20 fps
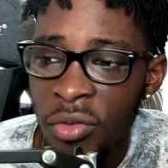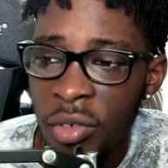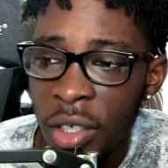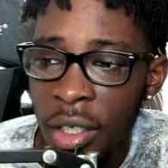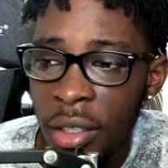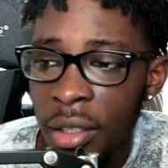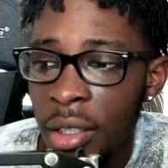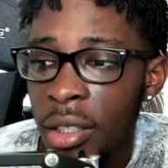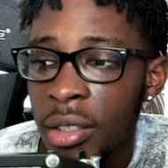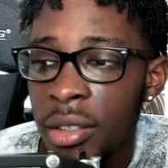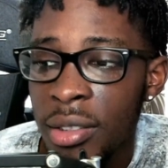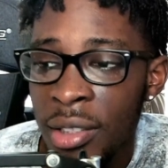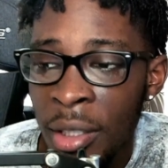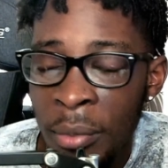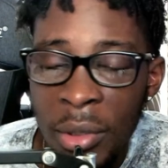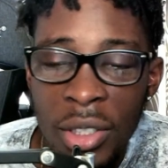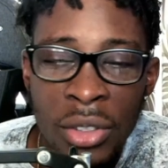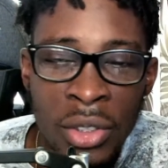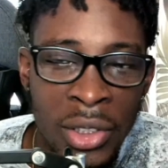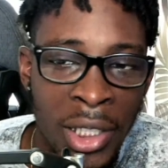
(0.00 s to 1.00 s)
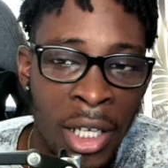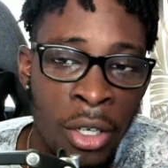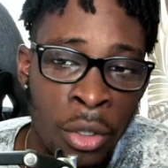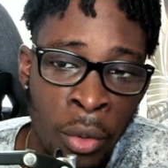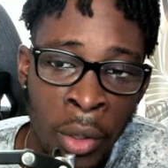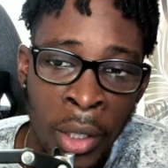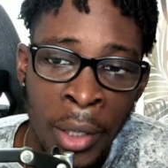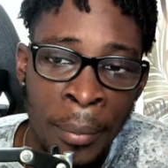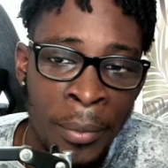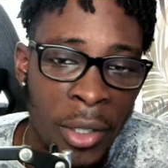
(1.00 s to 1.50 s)
rare. There's some girls that
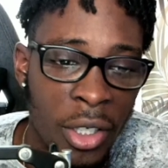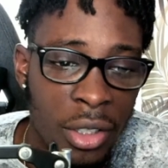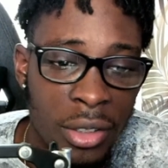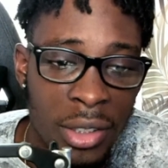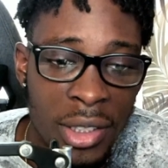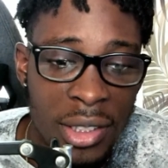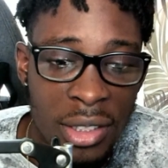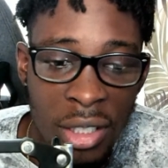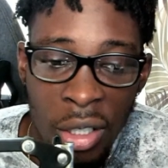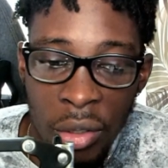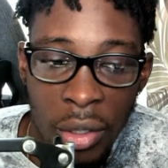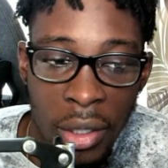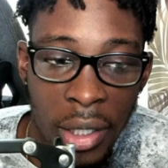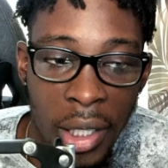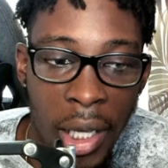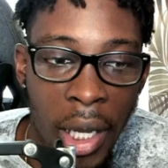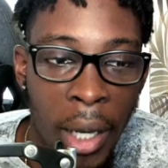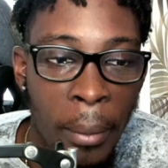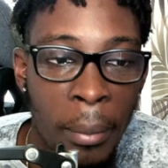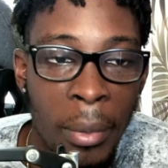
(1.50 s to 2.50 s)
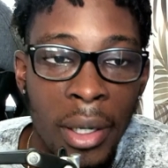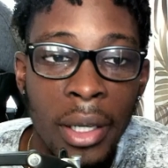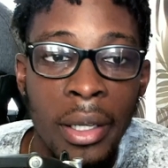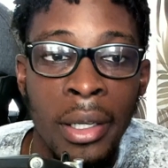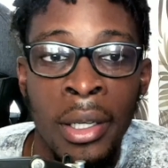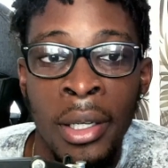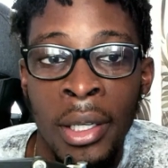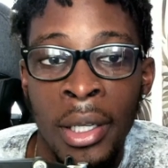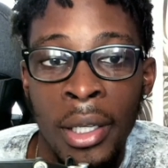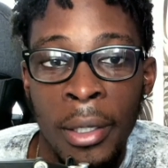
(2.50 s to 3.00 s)
do it, I'm not discounting that, but
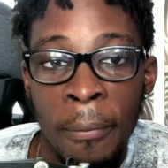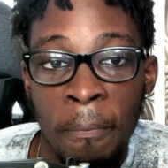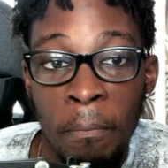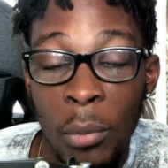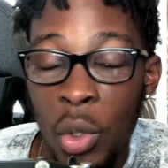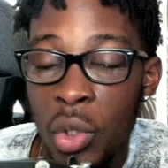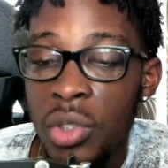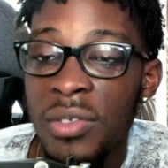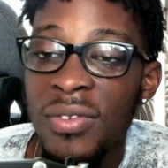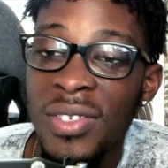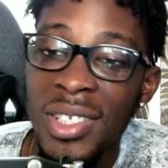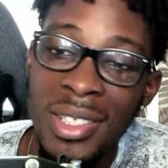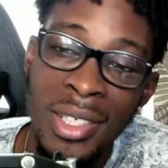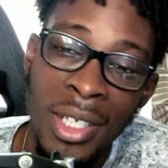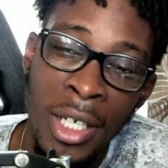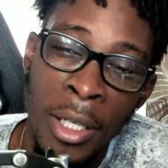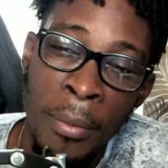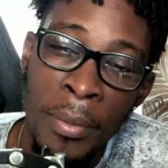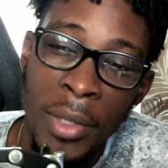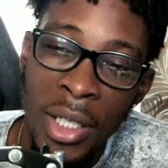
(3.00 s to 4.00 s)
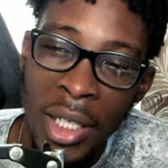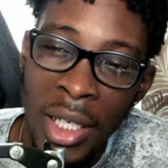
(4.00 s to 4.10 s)
most of the time the